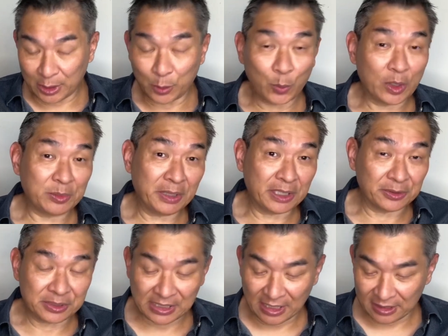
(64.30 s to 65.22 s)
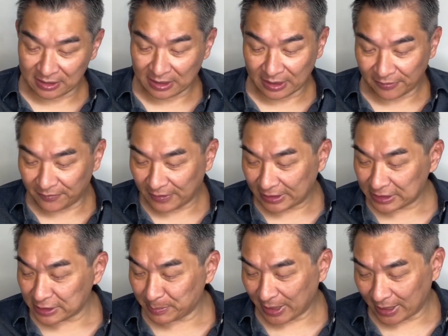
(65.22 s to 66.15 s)
at 1 meter sounds like a fine
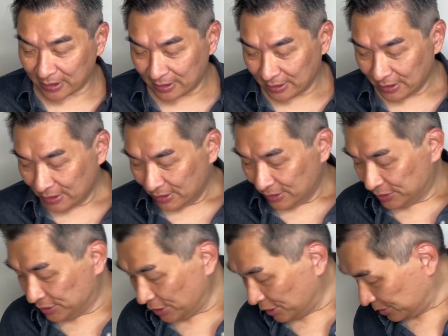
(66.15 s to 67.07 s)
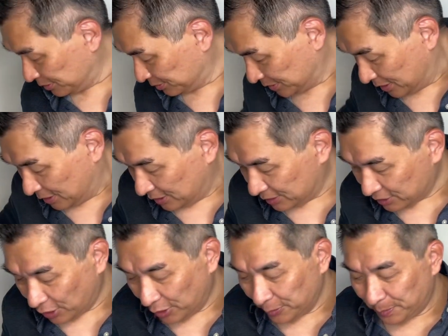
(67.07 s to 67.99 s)
spec. So let's
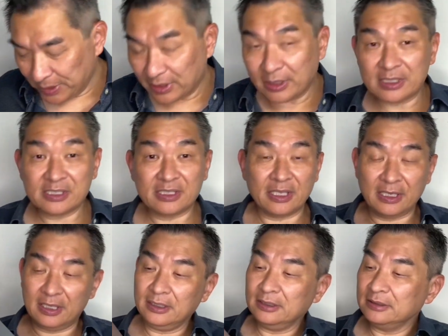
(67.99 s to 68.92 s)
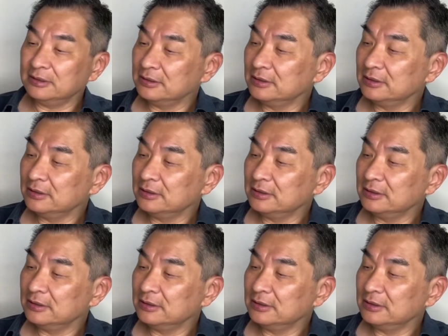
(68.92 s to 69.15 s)
open this thing.